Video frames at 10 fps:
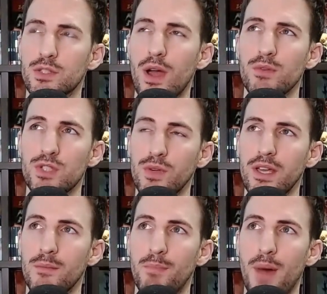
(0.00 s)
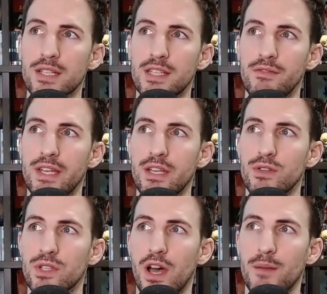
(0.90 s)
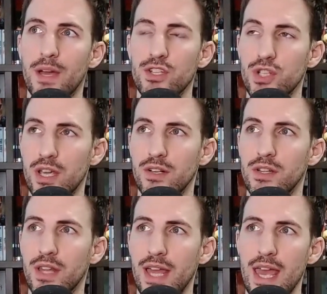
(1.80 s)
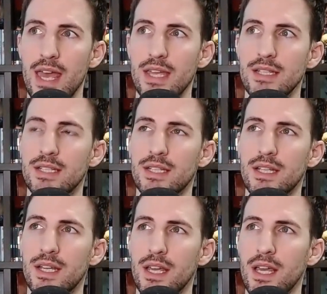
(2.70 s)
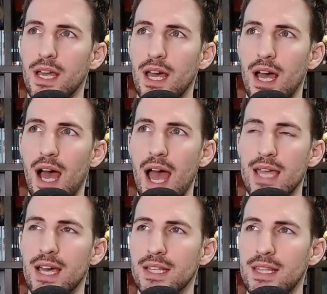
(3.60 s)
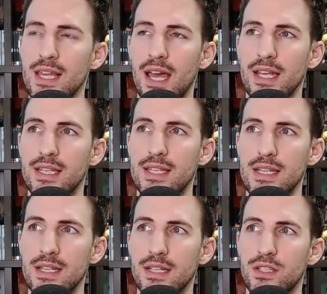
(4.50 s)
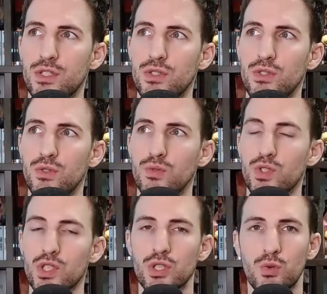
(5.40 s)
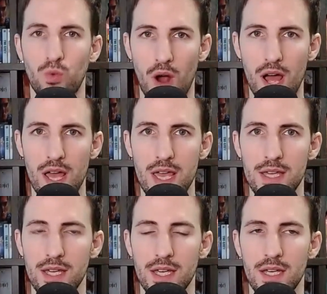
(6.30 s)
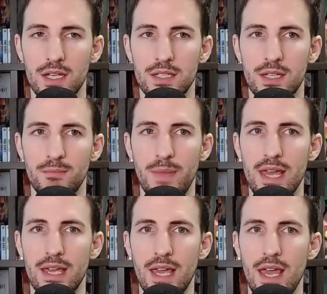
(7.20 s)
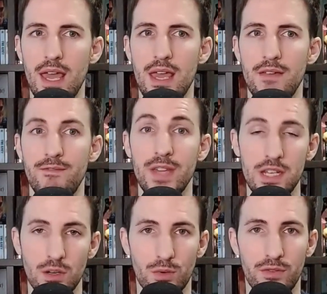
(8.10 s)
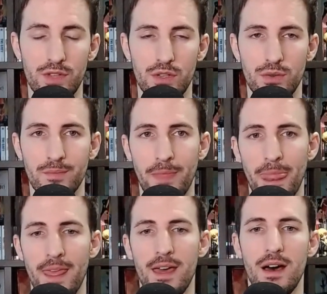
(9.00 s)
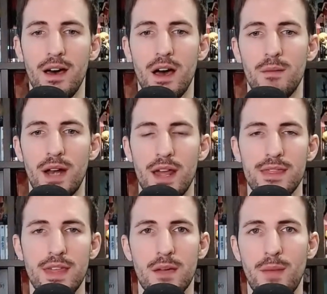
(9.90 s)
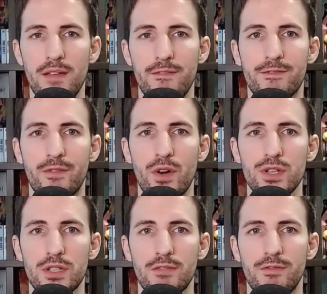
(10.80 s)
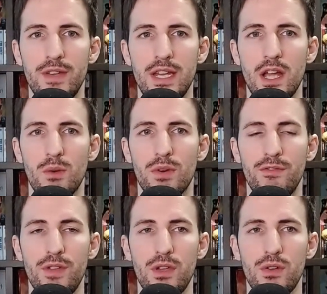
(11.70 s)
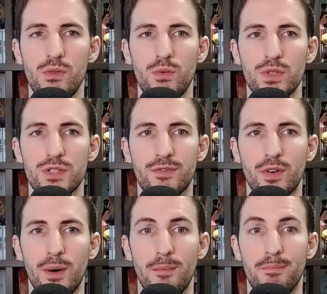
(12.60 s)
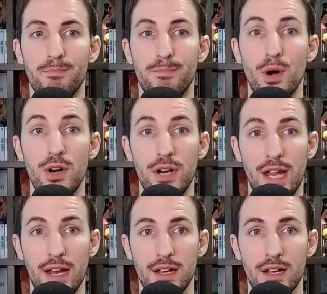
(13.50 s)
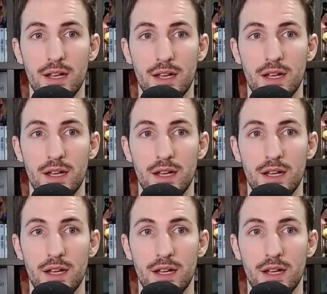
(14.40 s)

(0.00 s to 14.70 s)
I was doing unboxing videos on my channel, and I got the idea to try to make a video review. And I think my first video review was for Burning,